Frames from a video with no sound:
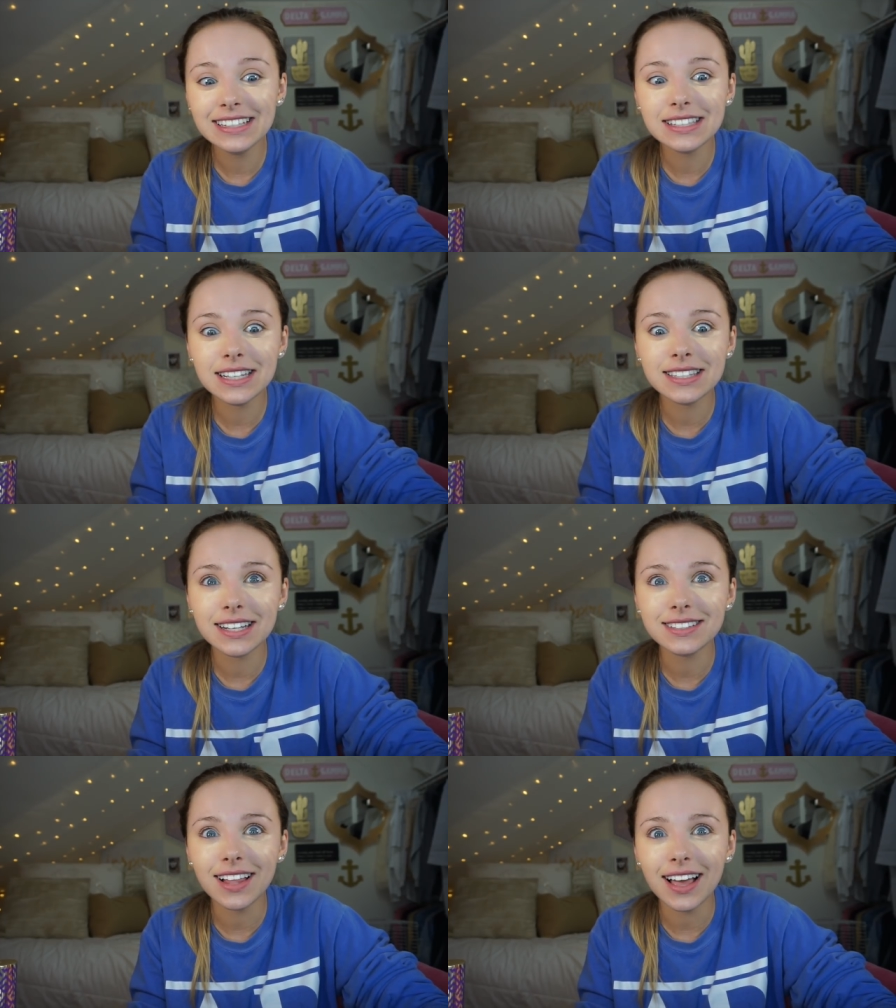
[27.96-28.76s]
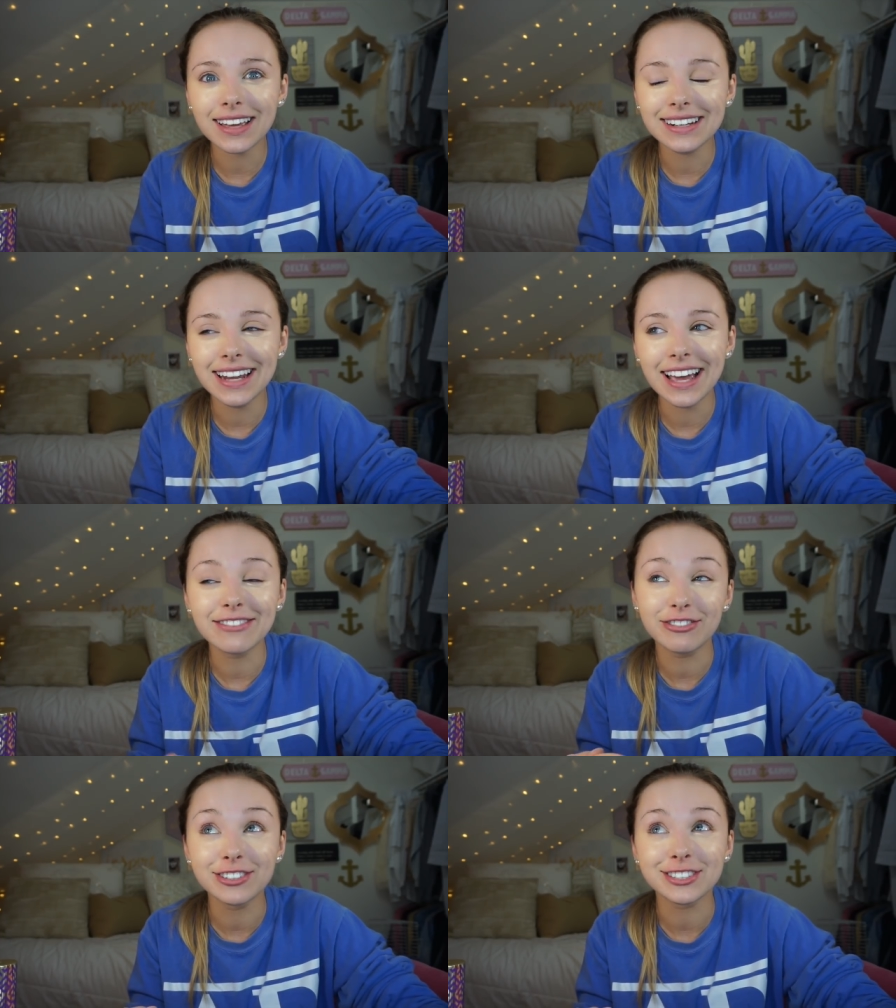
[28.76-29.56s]
it's like 6 o'clock at
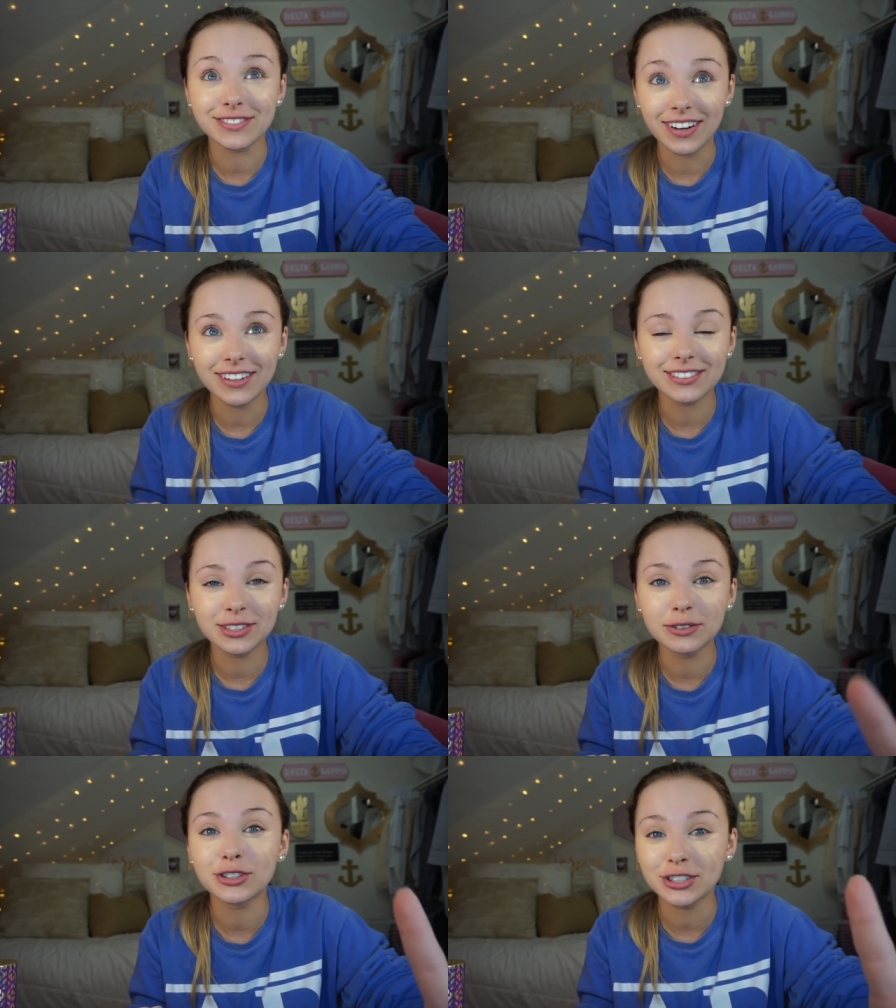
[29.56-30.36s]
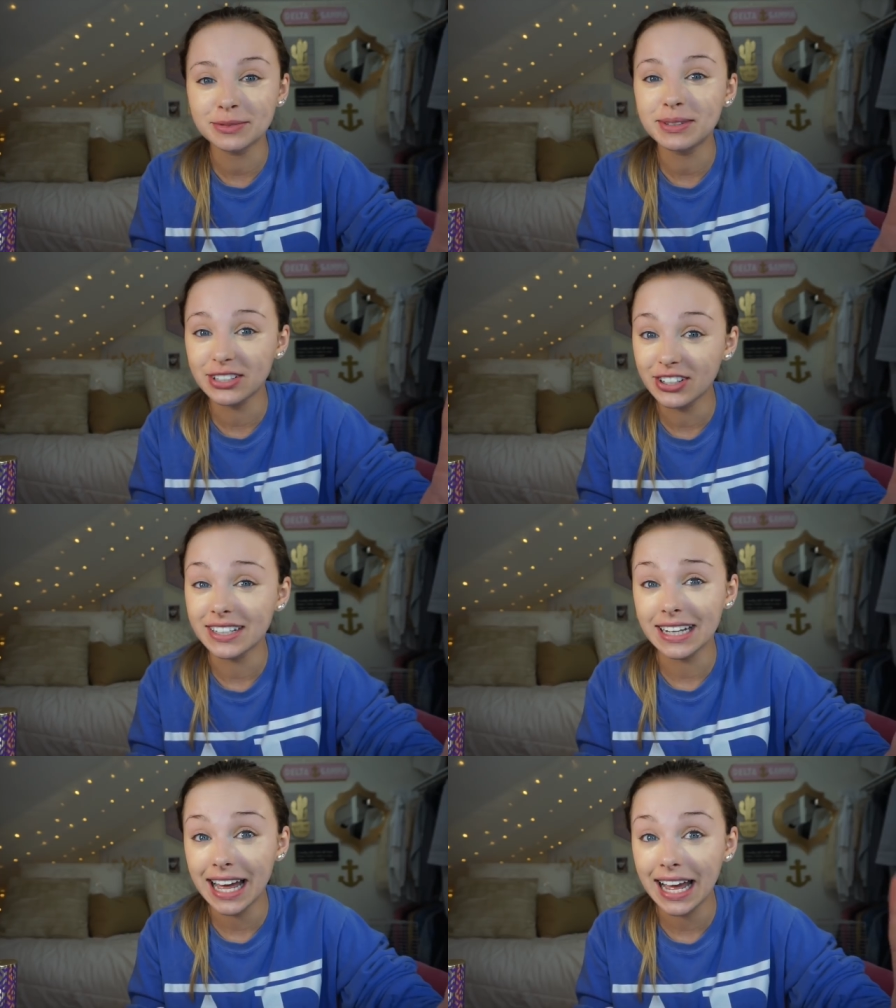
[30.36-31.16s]
night first of all so it should have been
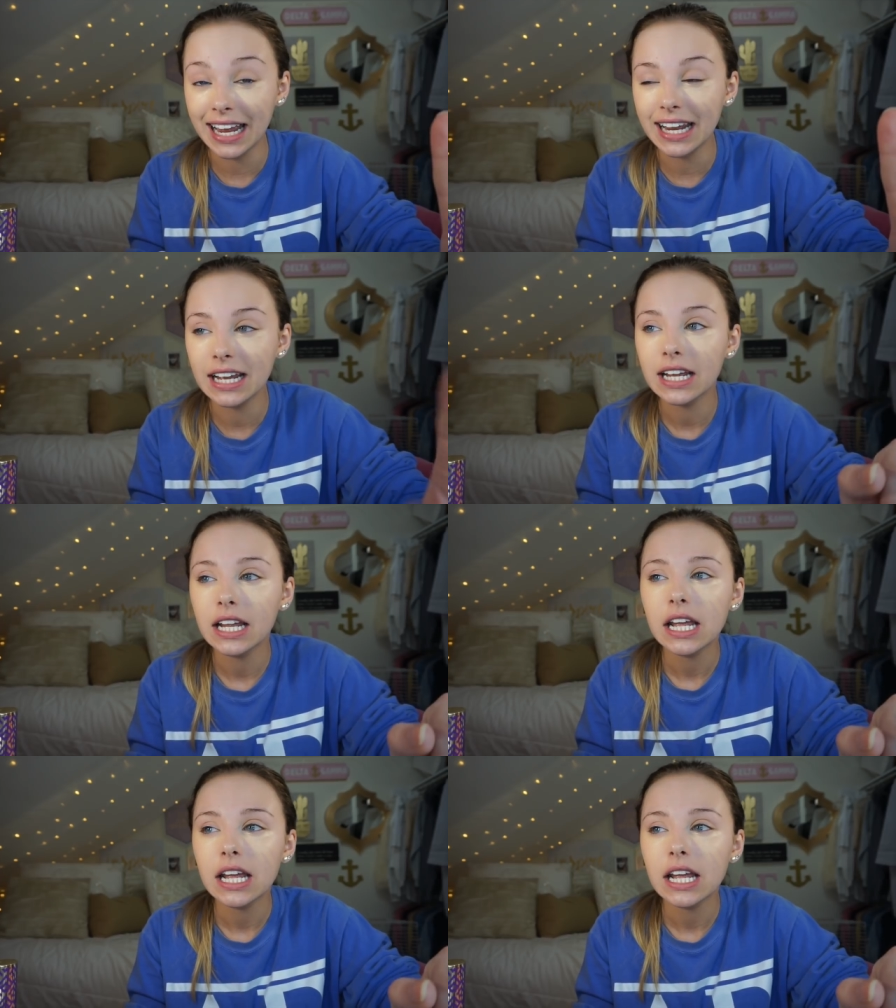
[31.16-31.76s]
good night.